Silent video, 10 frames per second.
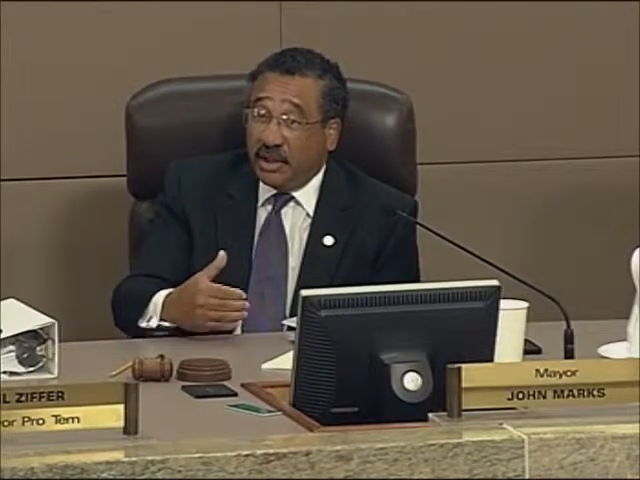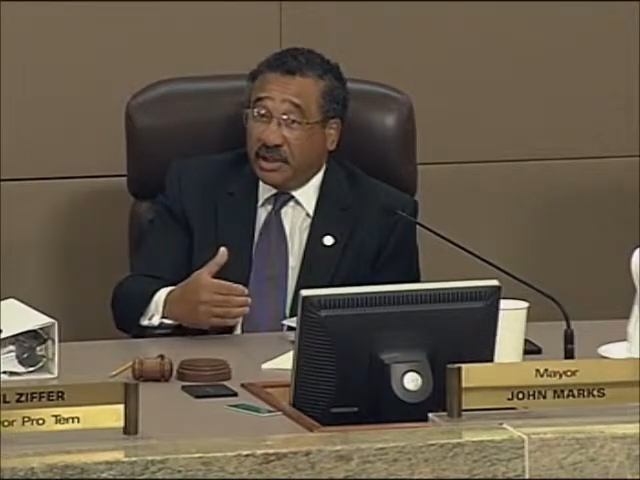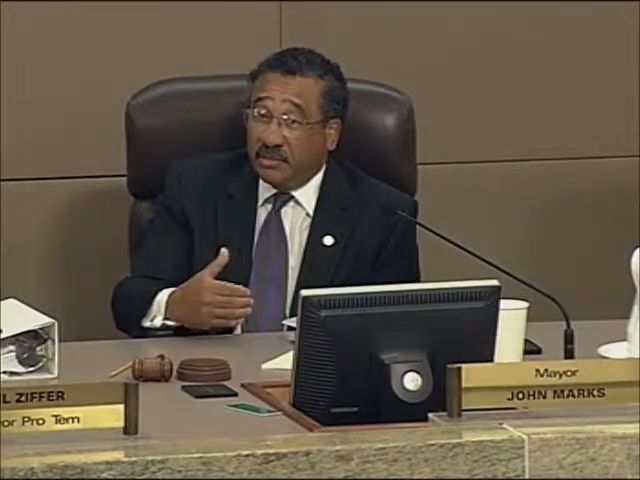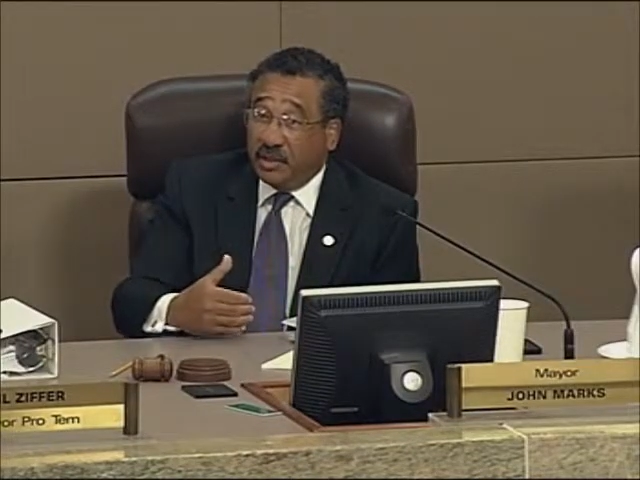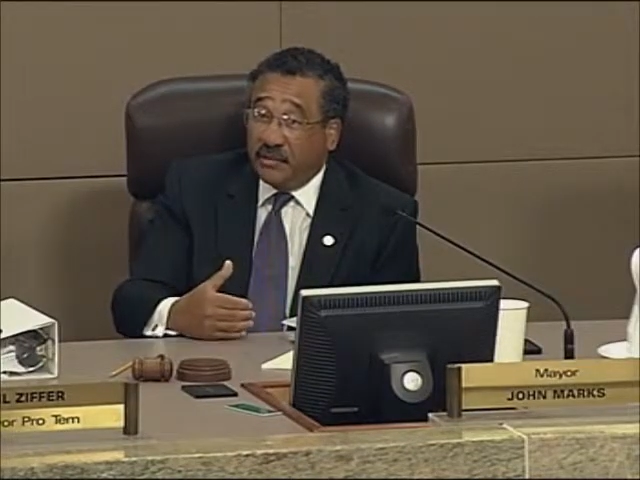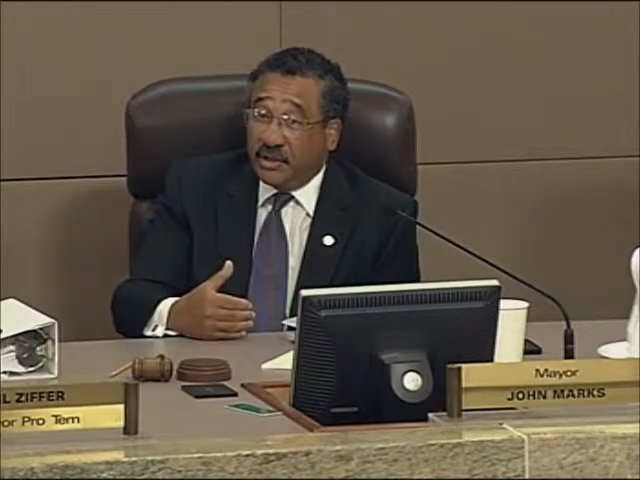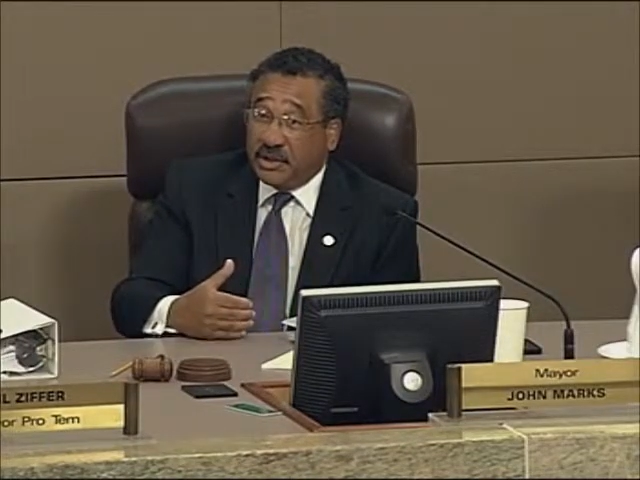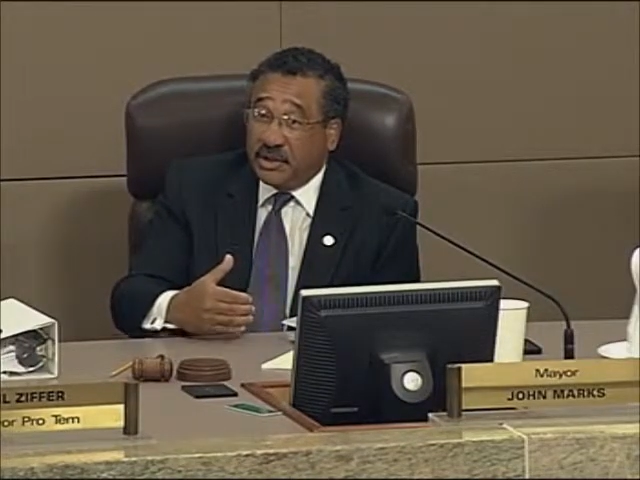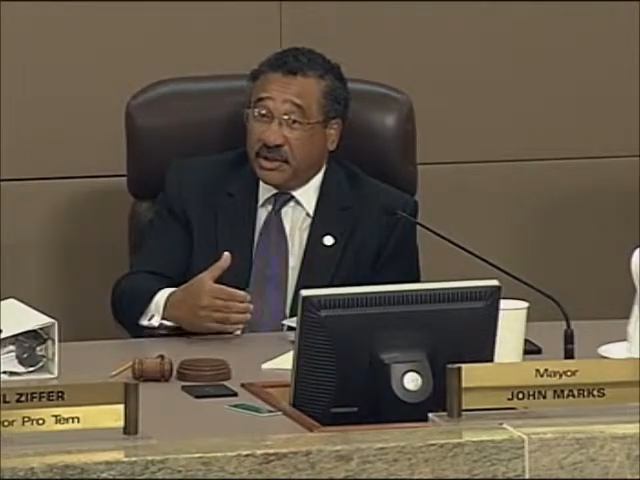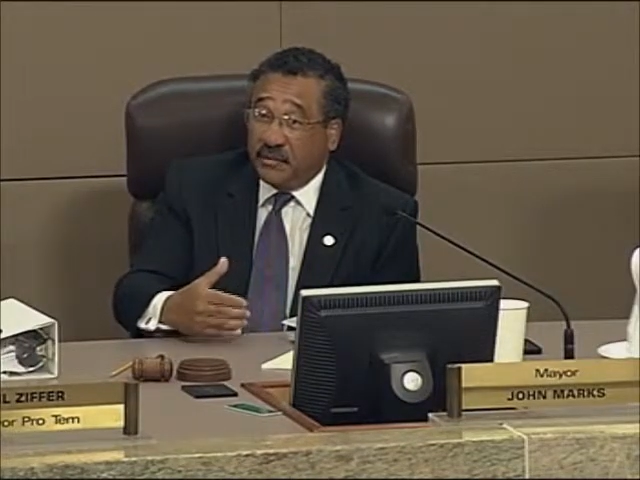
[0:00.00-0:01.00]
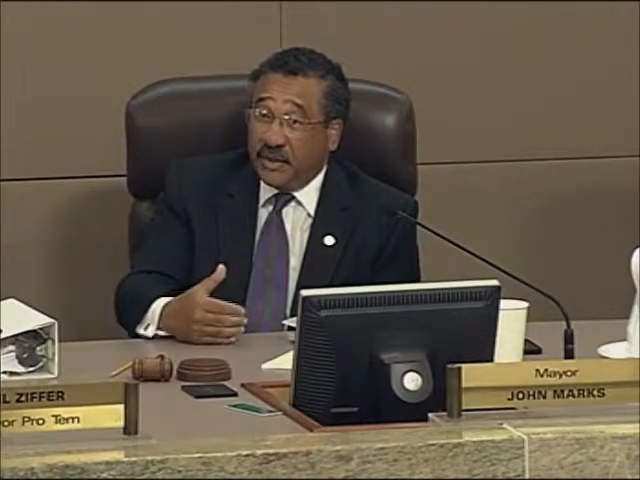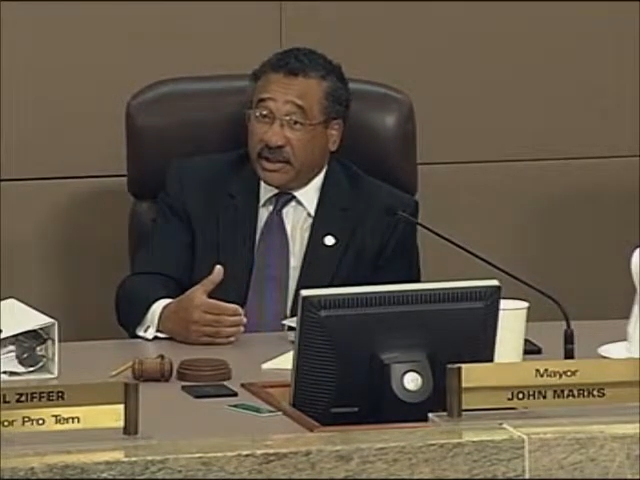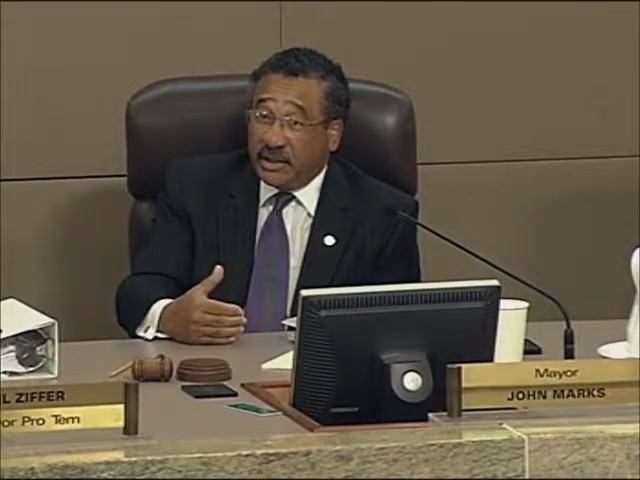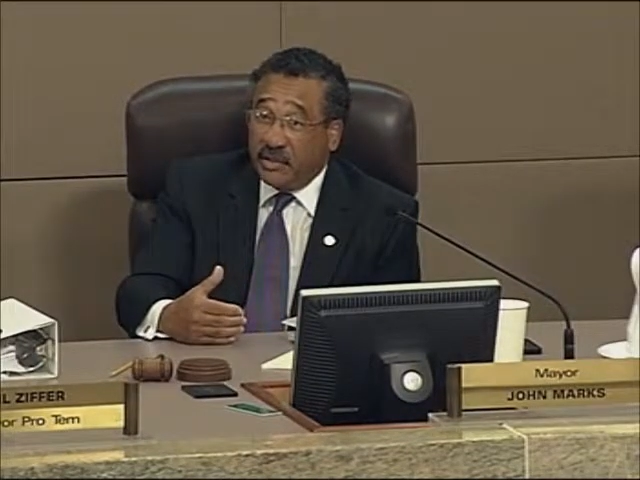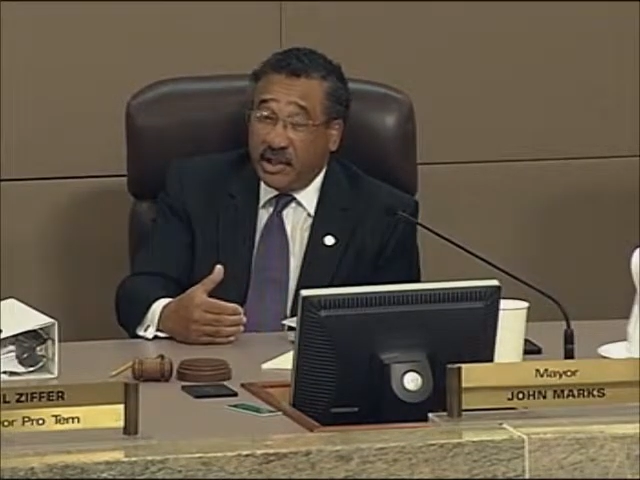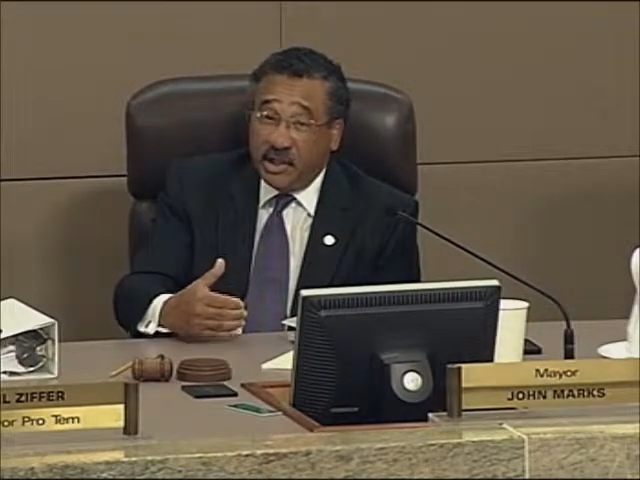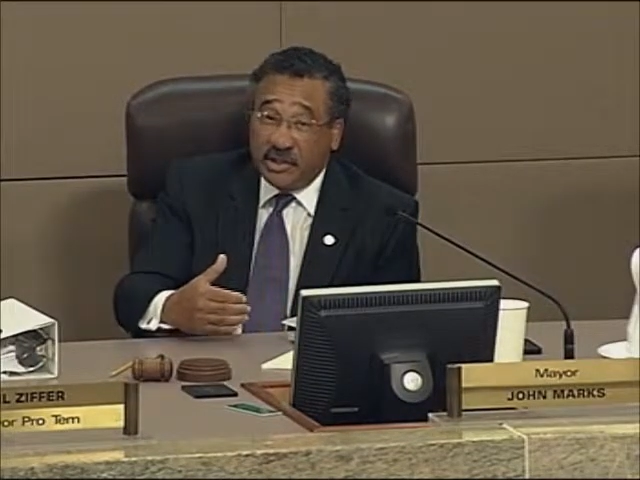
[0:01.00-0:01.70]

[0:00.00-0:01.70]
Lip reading: make it more efficient and effective